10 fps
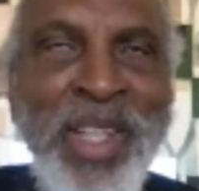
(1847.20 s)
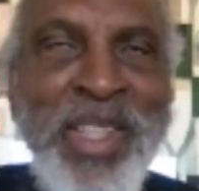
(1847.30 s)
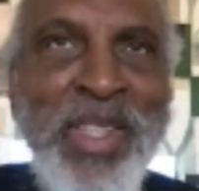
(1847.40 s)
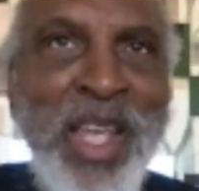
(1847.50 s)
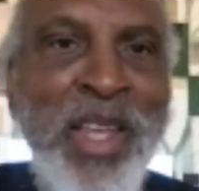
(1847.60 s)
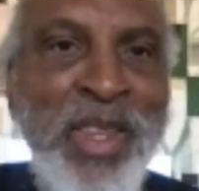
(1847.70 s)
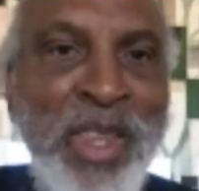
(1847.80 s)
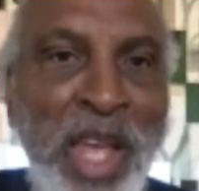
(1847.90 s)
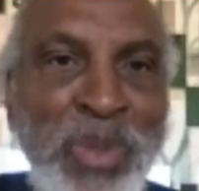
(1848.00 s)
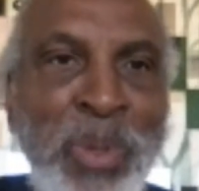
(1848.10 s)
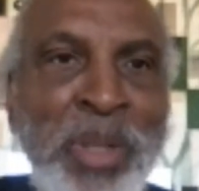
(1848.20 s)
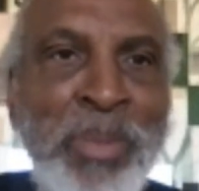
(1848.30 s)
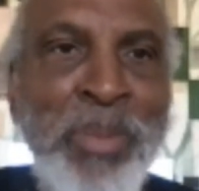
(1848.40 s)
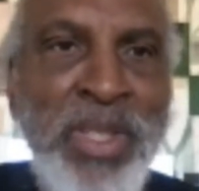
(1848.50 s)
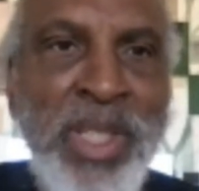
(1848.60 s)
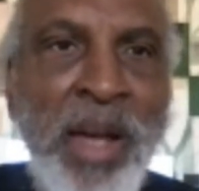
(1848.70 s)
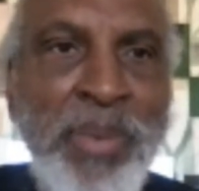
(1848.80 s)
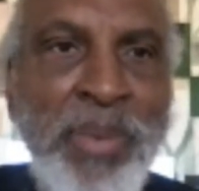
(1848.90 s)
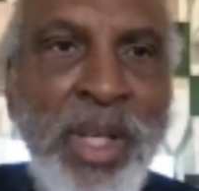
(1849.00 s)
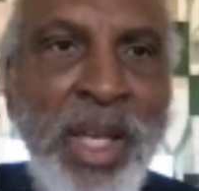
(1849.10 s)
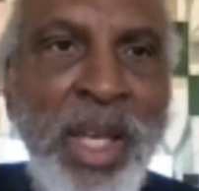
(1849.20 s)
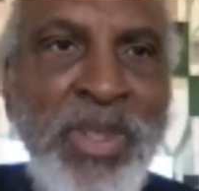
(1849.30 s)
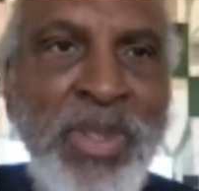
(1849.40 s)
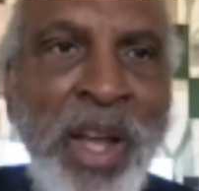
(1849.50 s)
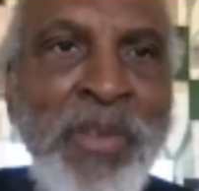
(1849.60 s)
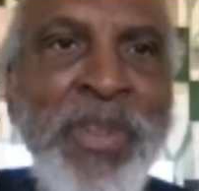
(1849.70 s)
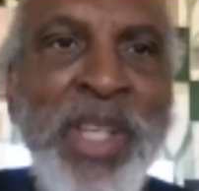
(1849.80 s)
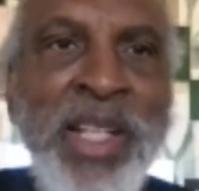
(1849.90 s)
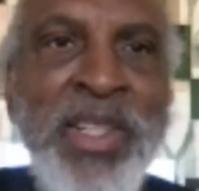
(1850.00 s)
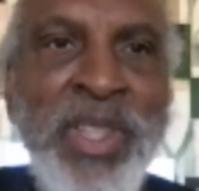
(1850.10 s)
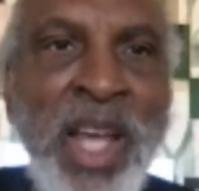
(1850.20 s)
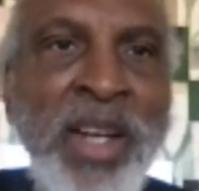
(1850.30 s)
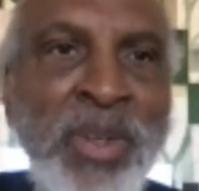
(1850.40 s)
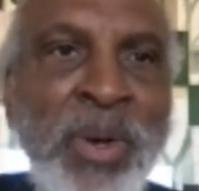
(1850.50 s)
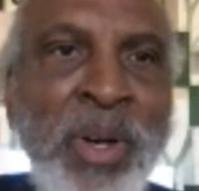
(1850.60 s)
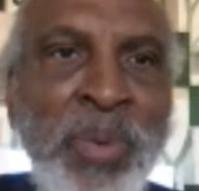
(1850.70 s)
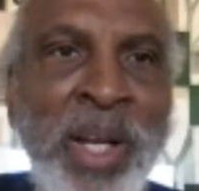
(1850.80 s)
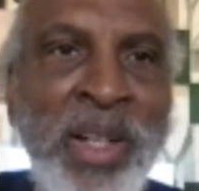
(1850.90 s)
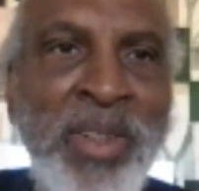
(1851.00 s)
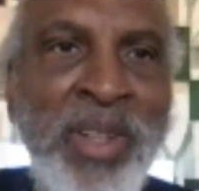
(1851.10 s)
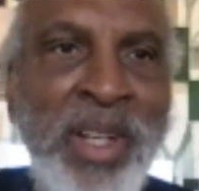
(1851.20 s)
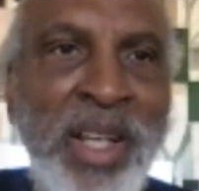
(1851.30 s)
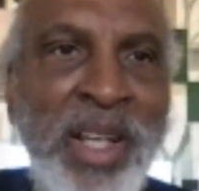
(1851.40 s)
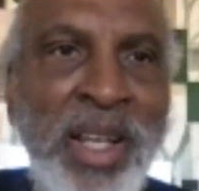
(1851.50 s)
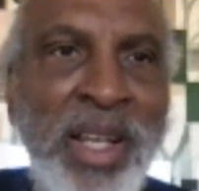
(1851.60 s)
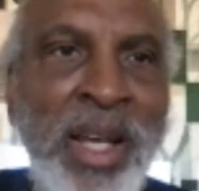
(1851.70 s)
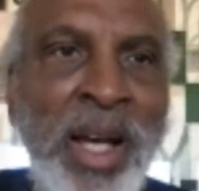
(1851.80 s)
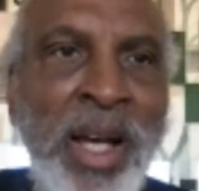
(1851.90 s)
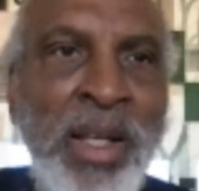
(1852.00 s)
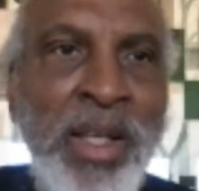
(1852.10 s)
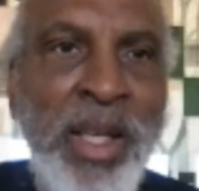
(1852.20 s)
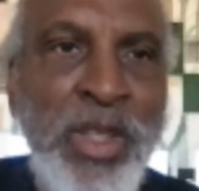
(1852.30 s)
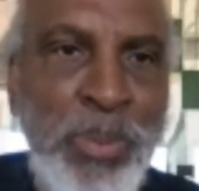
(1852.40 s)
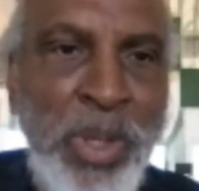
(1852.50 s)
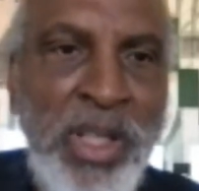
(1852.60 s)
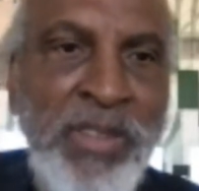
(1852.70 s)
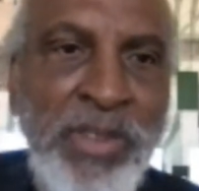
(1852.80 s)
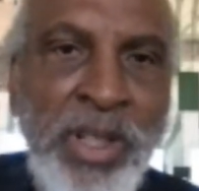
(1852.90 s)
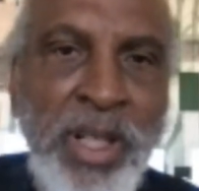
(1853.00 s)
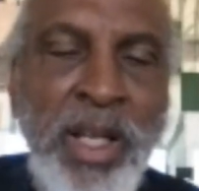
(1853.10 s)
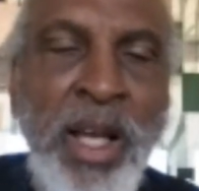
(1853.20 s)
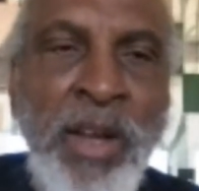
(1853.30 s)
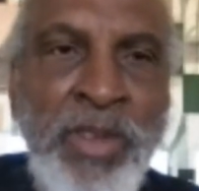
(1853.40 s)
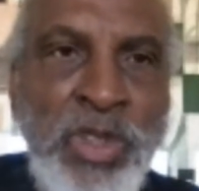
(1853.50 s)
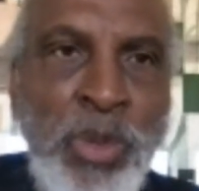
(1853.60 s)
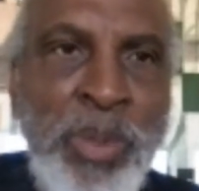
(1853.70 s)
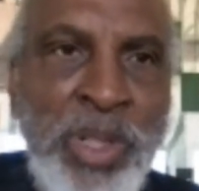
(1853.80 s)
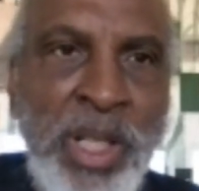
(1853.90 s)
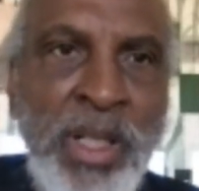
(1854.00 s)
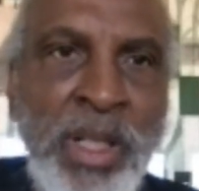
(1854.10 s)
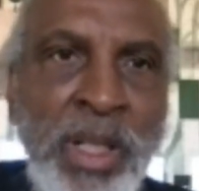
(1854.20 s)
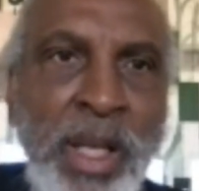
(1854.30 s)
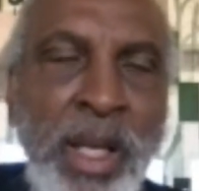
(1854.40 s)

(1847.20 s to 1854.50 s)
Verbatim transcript: as I say, that's where the buck stops. And so everything that's not going well uh, is put at the foot of the superintendent.